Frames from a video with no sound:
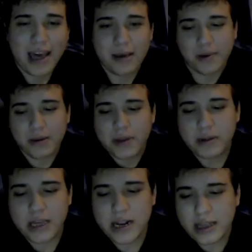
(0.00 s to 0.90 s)
I'm gonna be
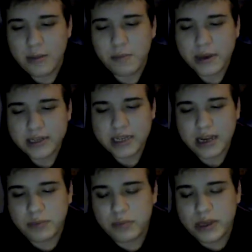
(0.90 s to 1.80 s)
getting them big
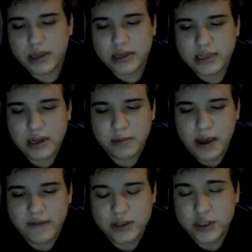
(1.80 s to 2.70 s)
time because I'm
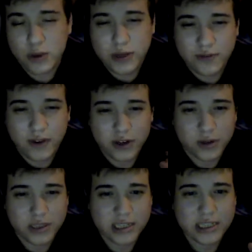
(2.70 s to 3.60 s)
having so much fun
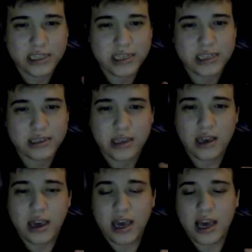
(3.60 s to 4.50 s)
using these things,
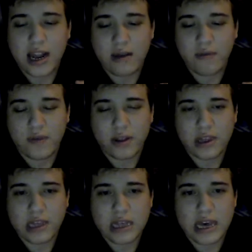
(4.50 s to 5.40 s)
and I have a
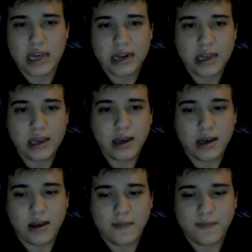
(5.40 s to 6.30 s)
feeling that
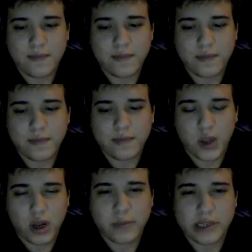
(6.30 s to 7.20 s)

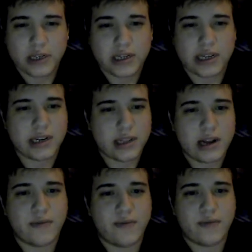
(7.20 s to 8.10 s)
they're gonna be shutting down a
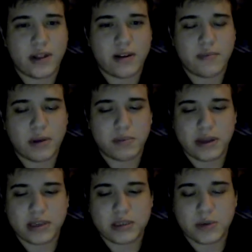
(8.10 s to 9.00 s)
lot of big
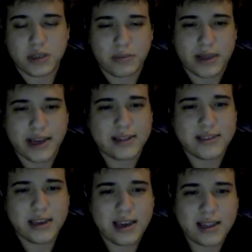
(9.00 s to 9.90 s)
plays, especially
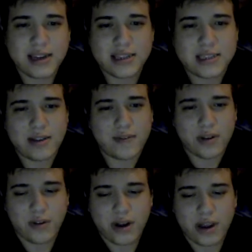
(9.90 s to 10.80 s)
planets that stuff in
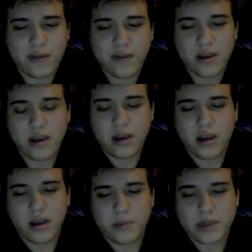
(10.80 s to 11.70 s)
their grave,
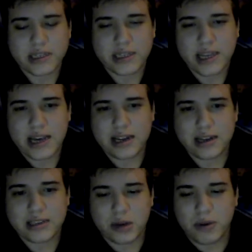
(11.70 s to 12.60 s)
things like that.
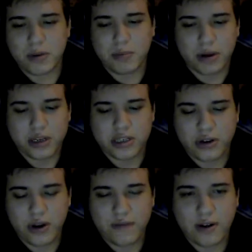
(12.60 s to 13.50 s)
It's gonna be able to punish
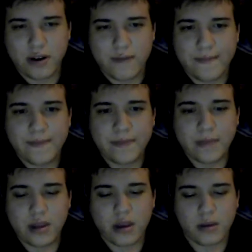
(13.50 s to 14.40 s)
the graveyard
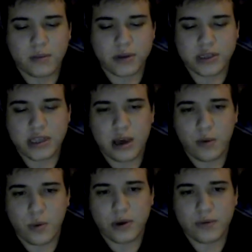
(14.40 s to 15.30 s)
using that
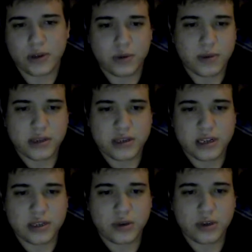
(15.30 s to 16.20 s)
one ritual monster that
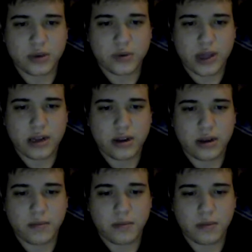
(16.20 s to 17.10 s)
I showed you, that
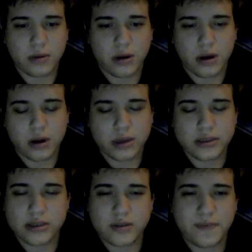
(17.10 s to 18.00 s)

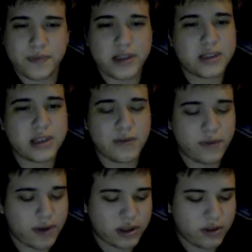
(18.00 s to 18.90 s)
August. It's
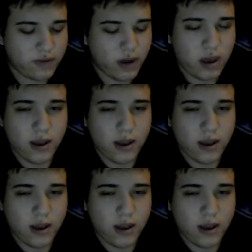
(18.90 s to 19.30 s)
definitely effective.